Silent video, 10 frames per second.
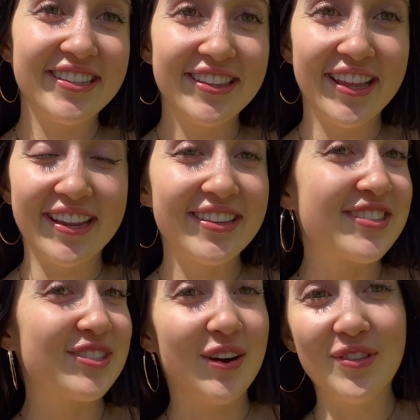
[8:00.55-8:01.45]
like,
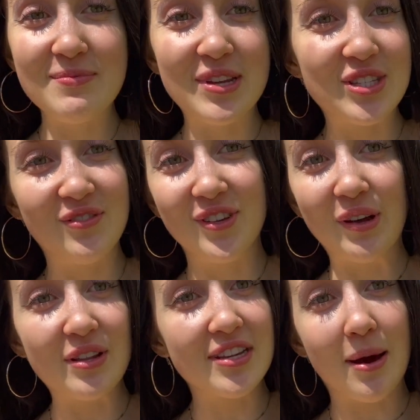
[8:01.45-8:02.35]
stuff that makes you feel
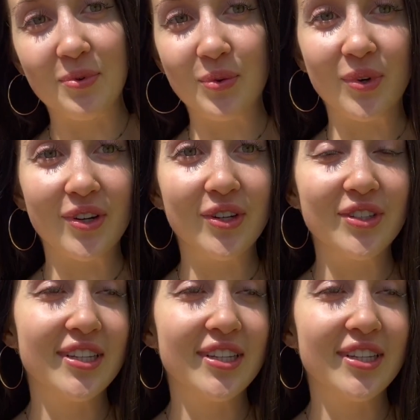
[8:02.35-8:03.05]
on top of the world,